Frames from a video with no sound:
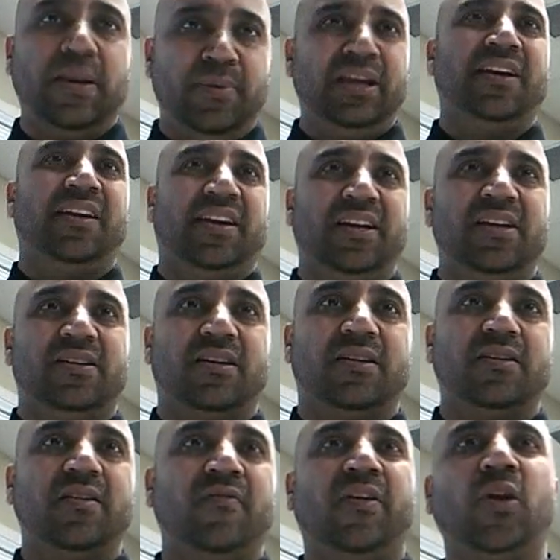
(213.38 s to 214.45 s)
being a realtor,
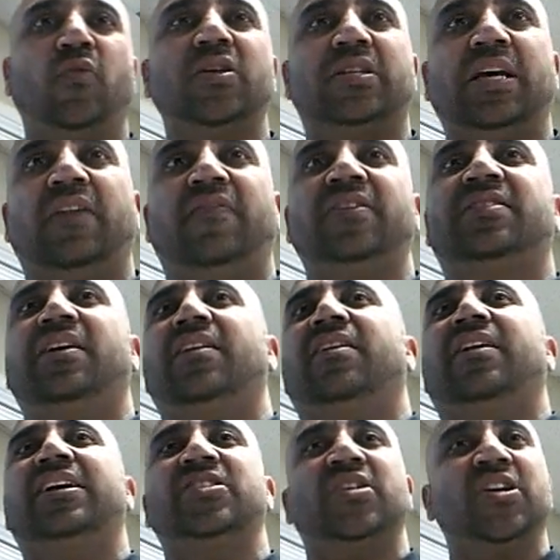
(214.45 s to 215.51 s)
what do we sell? We sell a
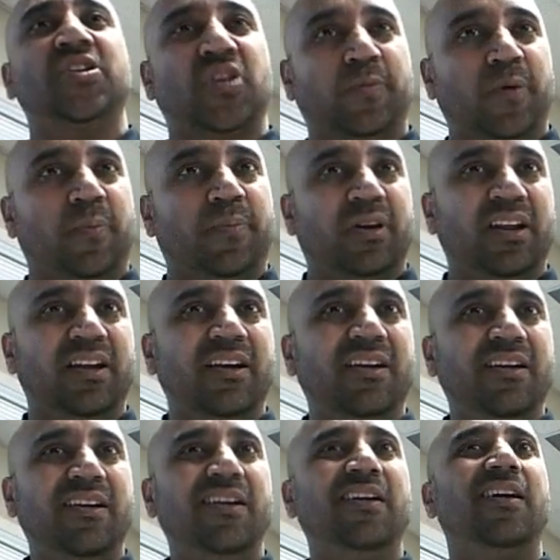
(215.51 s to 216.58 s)
residential property,
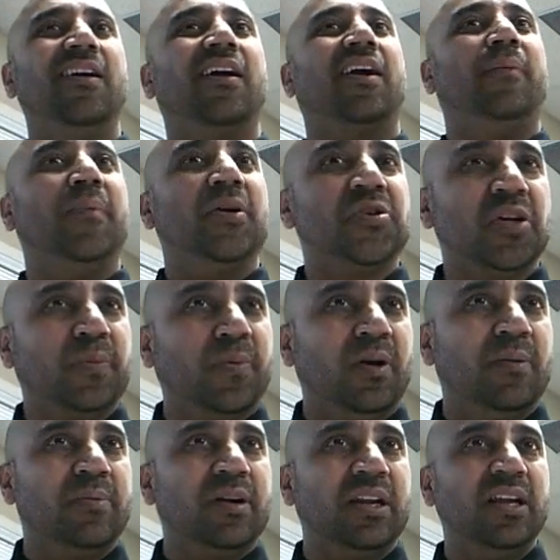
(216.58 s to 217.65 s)
commercial
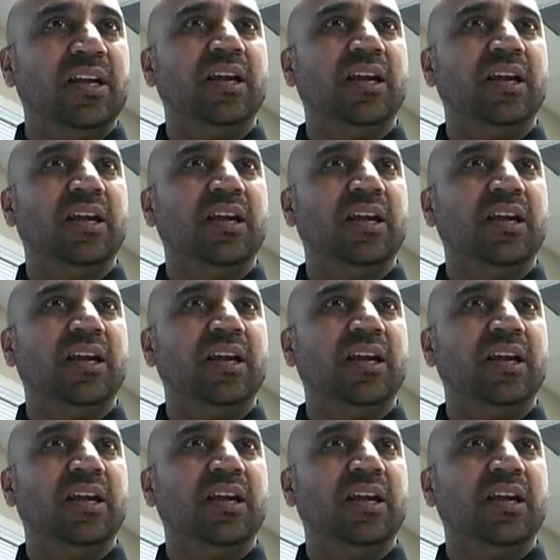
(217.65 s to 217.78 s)
property,